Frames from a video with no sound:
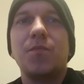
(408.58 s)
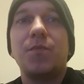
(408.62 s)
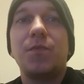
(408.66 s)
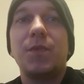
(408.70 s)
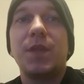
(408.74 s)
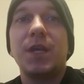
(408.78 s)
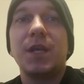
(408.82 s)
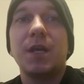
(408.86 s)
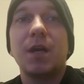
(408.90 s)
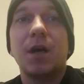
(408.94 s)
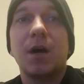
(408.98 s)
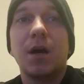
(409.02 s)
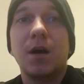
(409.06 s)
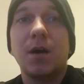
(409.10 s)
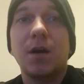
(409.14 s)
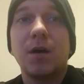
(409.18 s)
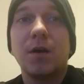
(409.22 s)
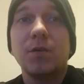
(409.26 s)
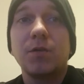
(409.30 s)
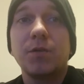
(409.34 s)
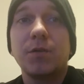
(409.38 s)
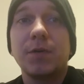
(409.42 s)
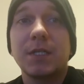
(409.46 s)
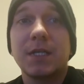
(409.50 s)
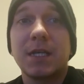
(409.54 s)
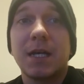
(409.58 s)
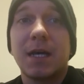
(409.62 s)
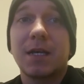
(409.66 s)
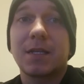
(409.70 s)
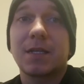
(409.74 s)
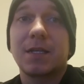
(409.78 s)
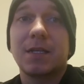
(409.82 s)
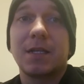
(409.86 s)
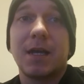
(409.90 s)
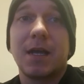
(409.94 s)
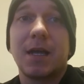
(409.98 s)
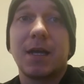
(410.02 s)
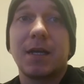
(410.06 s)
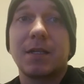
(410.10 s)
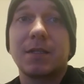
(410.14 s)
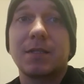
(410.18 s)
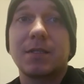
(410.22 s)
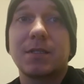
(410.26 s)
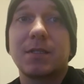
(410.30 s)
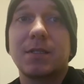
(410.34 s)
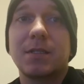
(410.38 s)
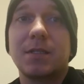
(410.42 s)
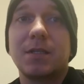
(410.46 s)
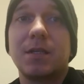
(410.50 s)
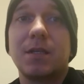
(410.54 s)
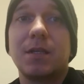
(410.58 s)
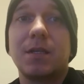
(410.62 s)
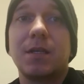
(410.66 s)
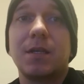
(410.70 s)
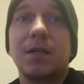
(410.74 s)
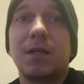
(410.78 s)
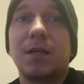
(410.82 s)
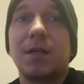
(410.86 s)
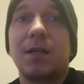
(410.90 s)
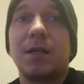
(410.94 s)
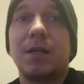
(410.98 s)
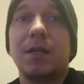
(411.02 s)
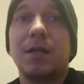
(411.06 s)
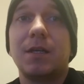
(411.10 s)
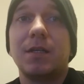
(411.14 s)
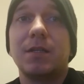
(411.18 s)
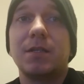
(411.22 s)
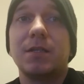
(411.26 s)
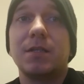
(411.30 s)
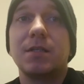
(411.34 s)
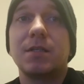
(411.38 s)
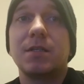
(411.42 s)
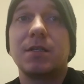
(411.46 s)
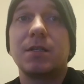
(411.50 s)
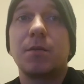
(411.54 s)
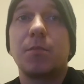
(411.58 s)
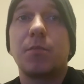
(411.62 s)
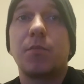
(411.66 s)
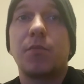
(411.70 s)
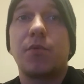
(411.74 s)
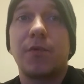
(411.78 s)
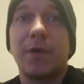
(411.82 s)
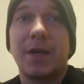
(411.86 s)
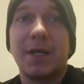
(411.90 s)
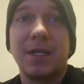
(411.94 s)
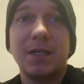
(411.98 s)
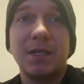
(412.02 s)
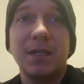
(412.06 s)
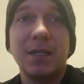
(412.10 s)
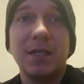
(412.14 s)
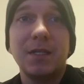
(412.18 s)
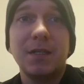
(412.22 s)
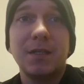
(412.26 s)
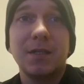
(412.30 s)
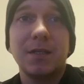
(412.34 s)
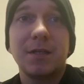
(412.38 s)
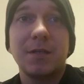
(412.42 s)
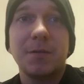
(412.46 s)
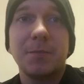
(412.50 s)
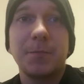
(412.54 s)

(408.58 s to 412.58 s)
The other attack that it has is Brain Link,